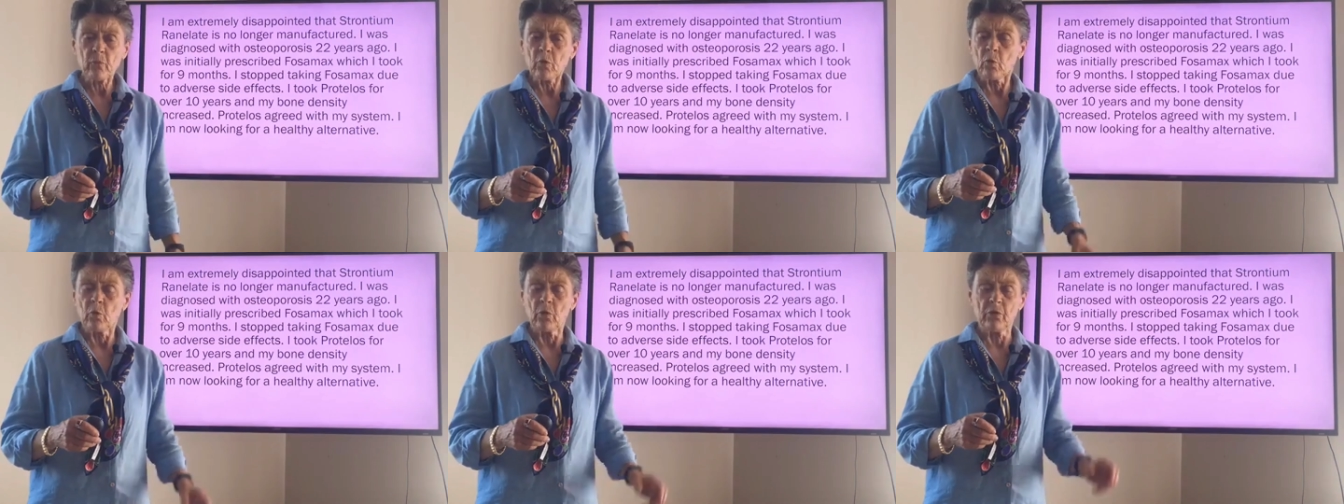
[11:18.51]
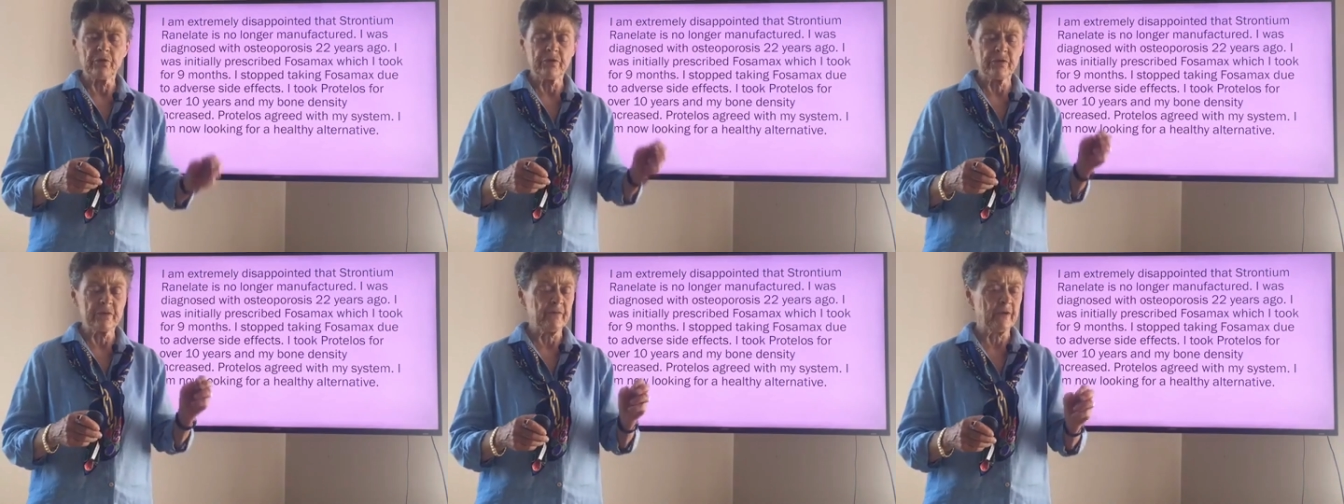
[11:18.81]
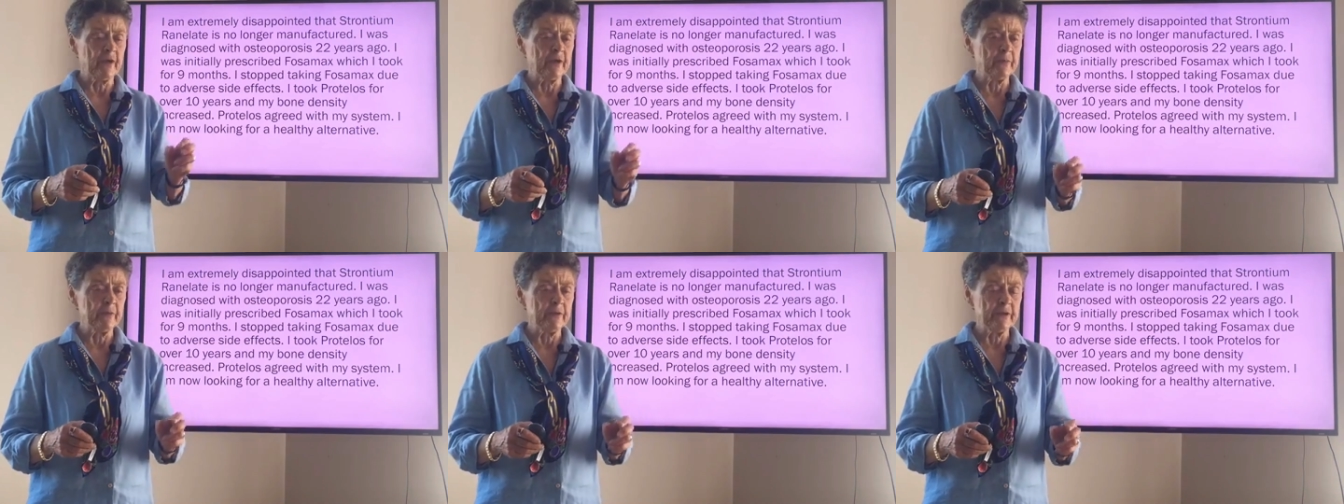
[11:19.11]
whether it's a
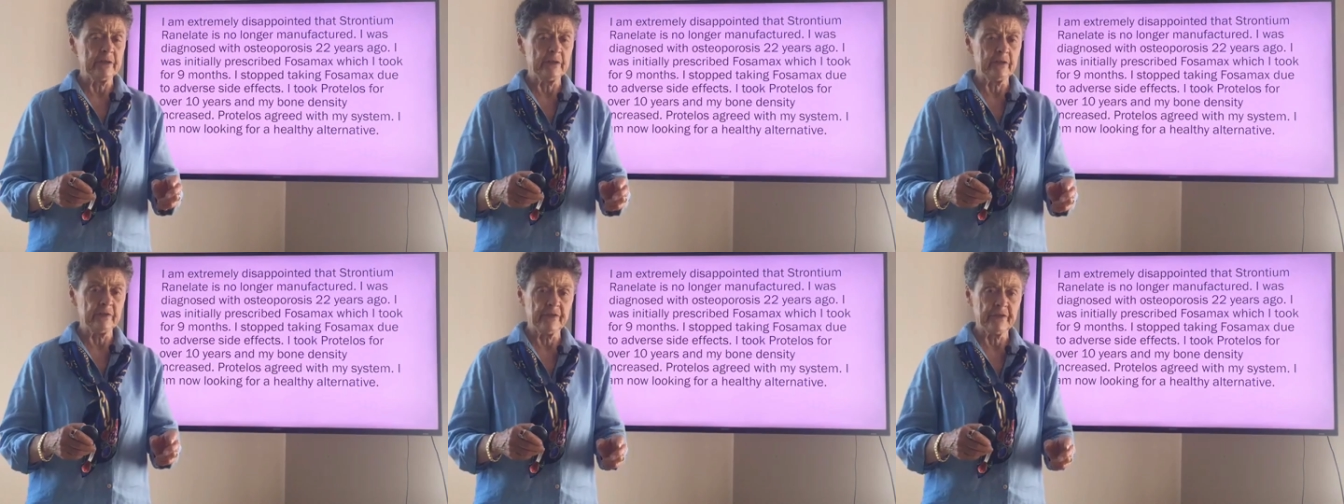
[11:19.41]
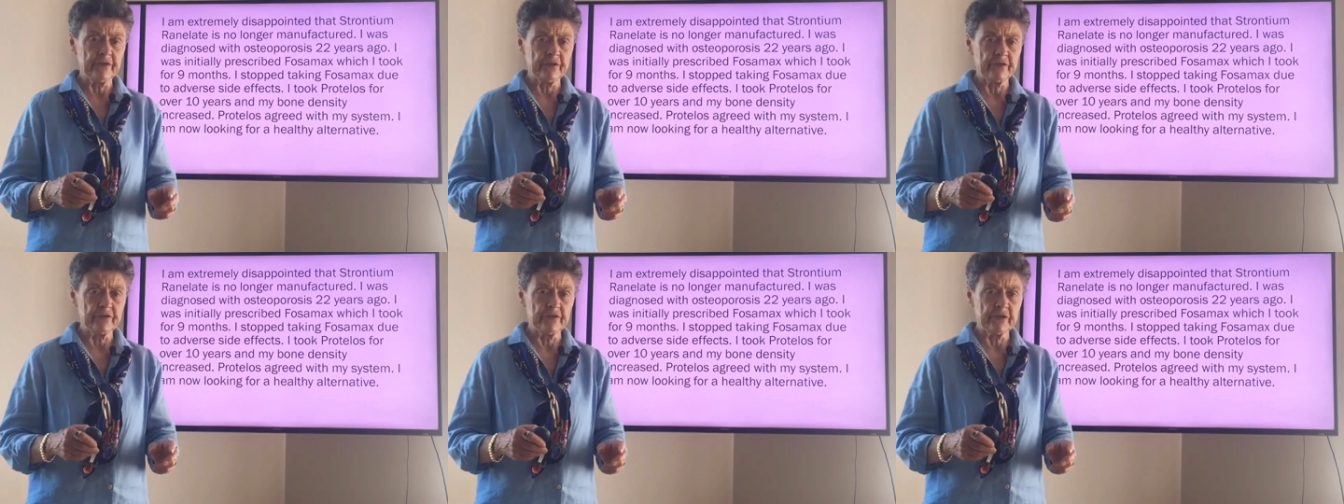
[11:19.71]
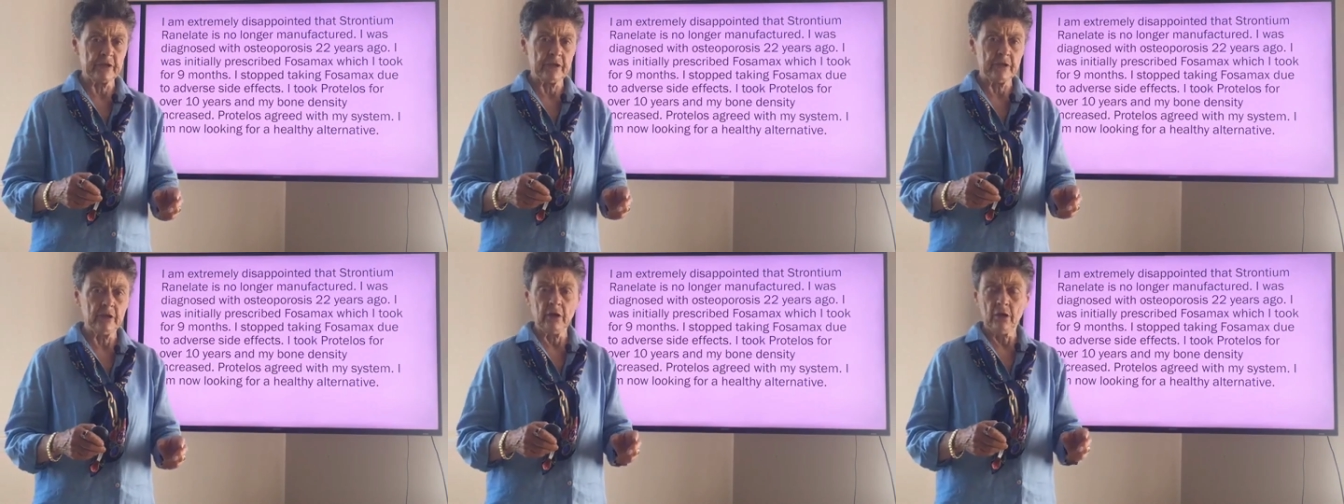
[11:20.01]
vitamin D
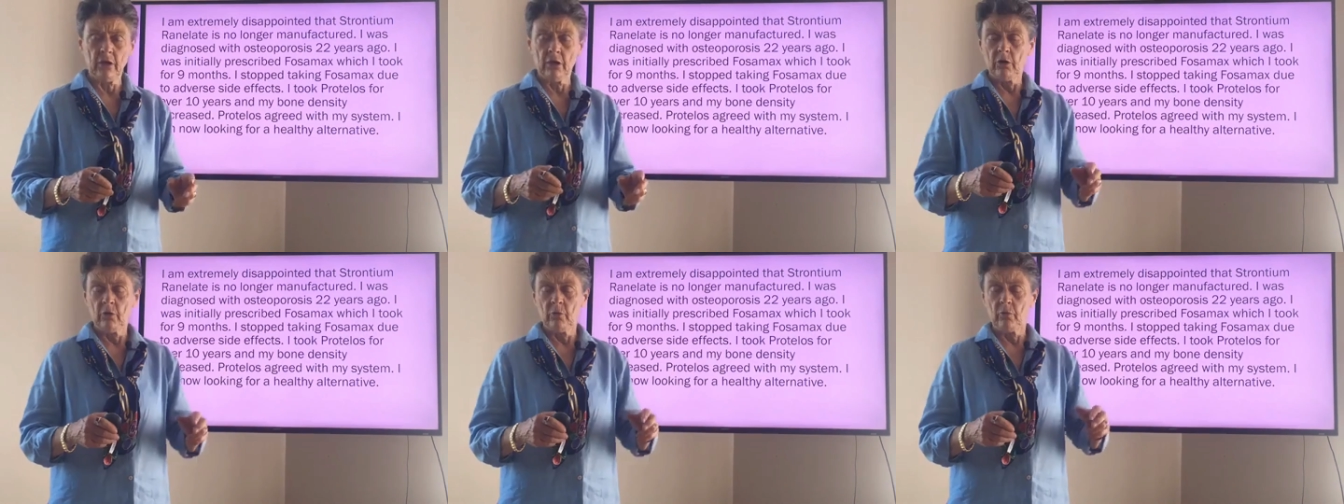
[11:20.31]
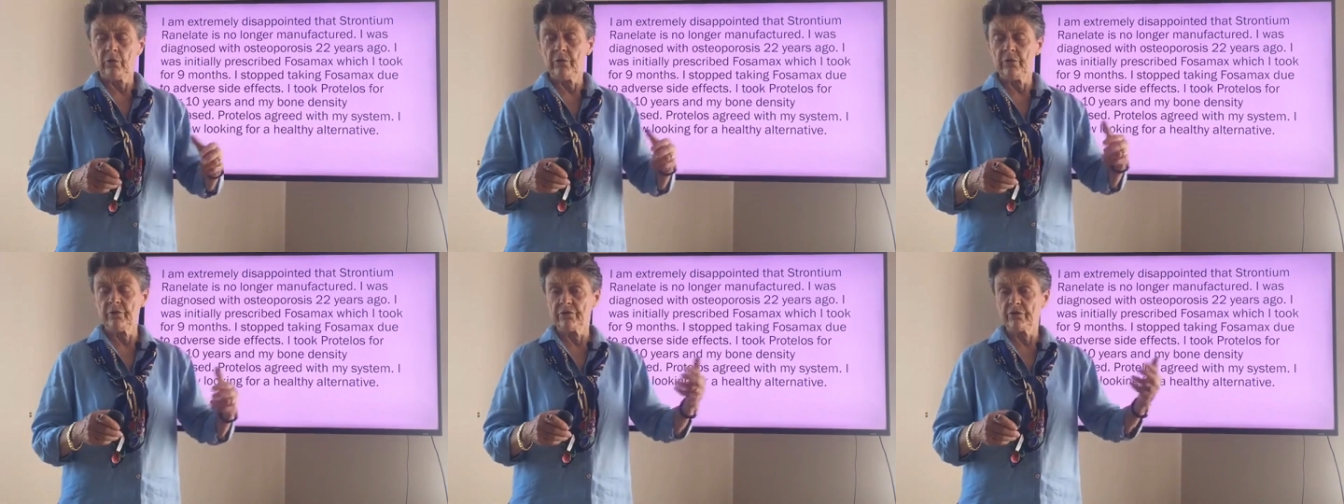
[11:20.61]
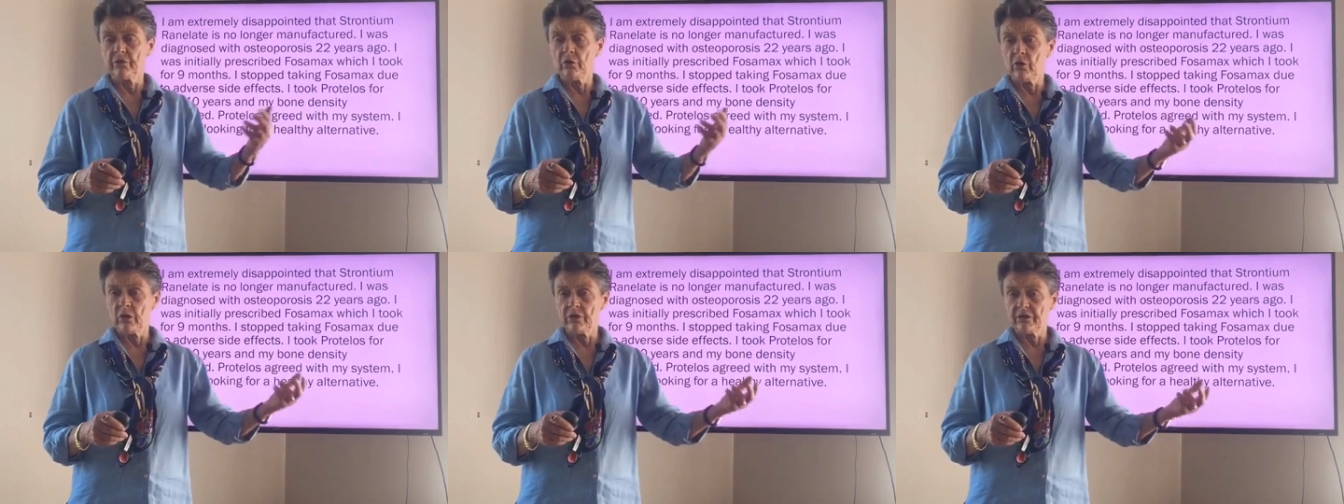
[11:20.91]
deficiency, whether it's
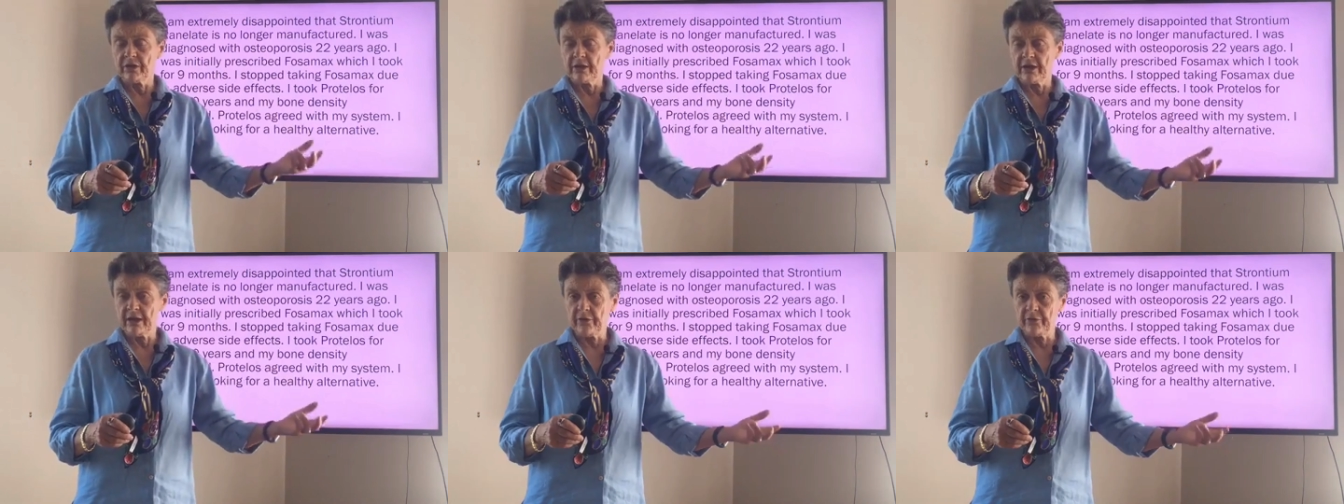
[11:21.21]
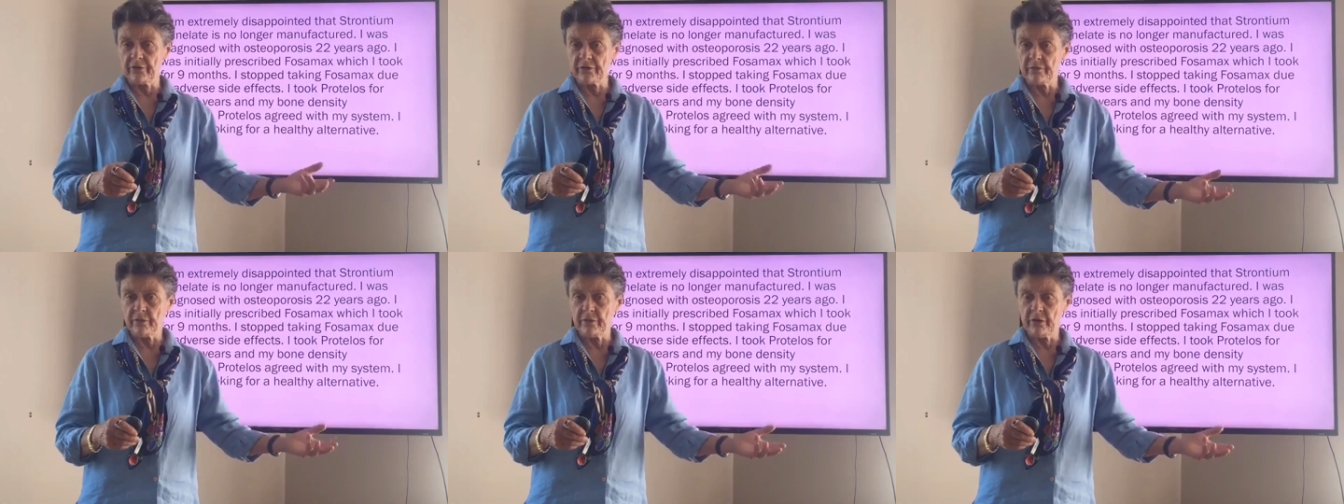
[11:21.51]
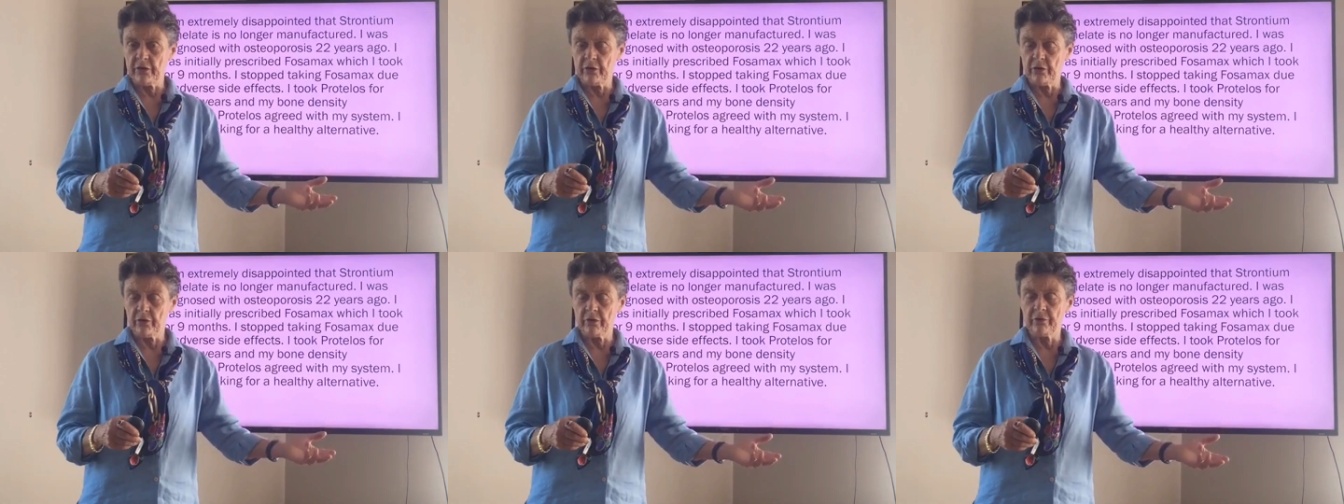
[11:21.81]
a loss of calcium in
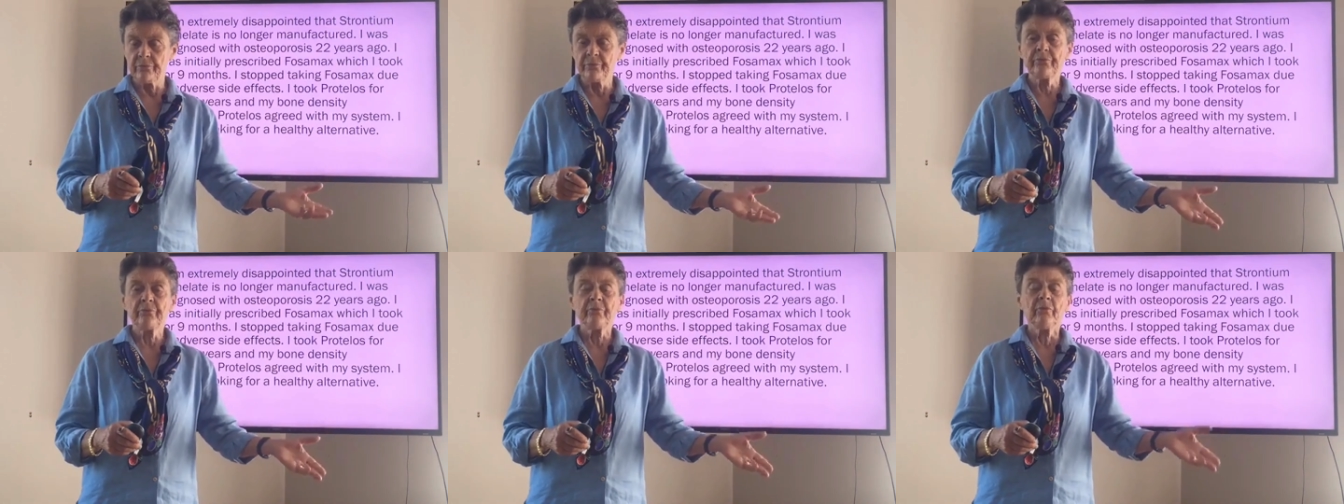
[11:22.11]
the urine.